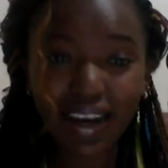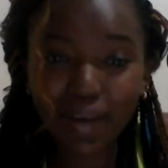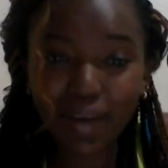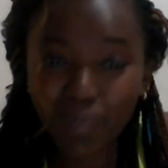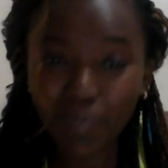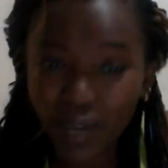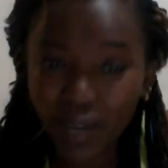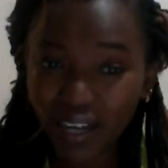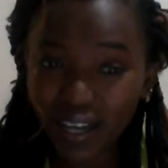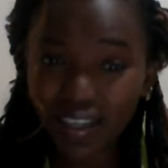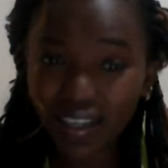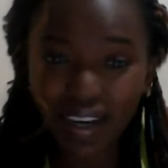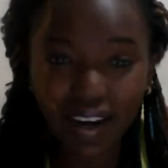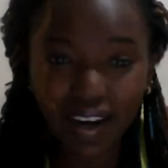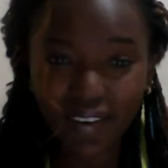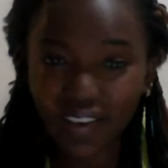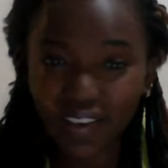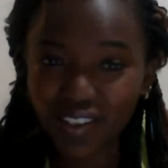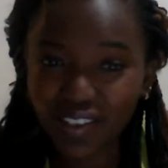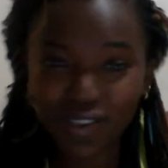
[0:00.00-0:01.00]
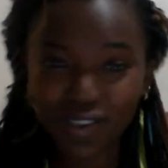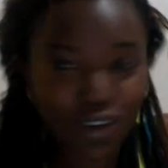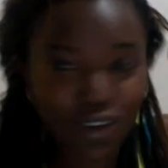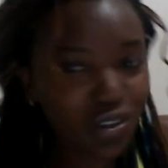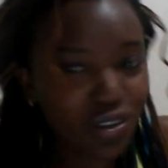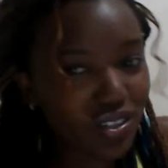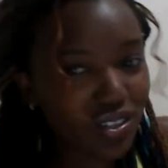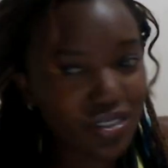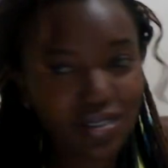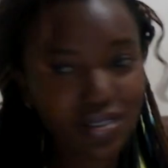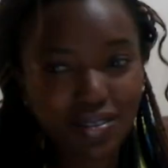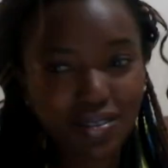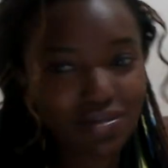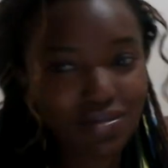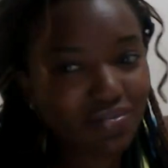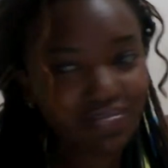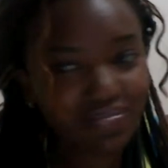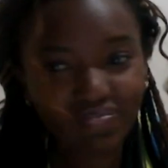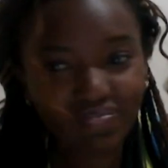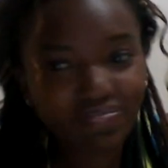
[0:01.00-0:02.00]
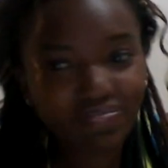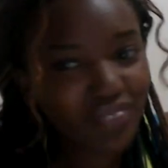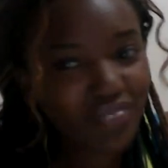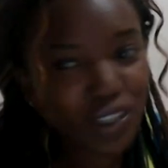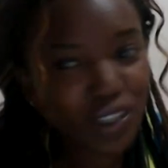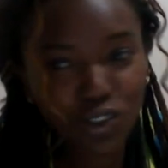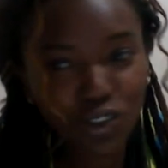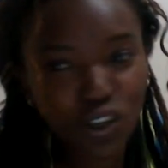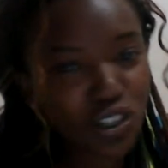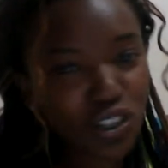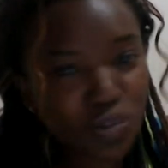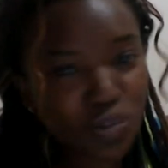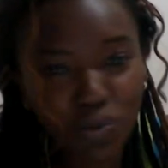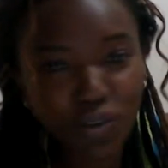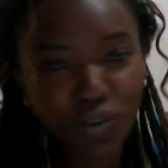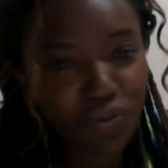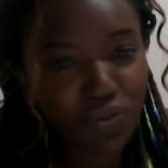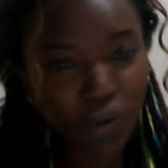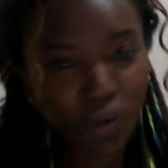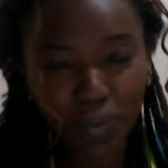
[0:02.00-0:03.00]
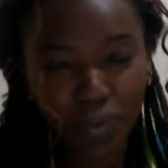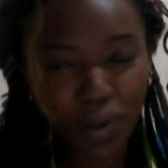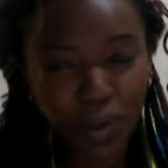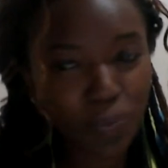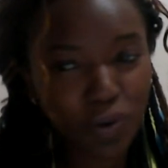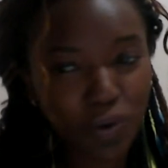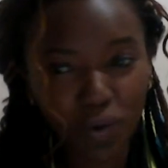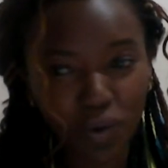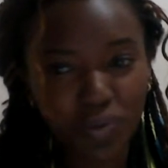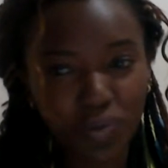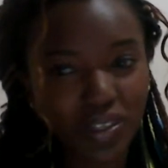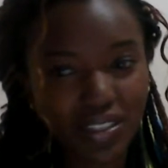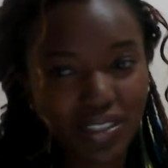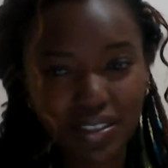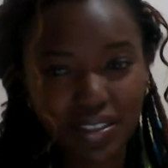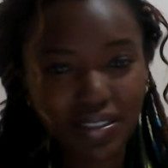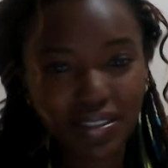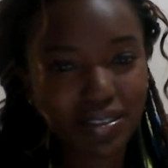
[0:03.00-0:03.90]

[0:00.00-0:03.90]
And be encouraged. Don't move from the promise.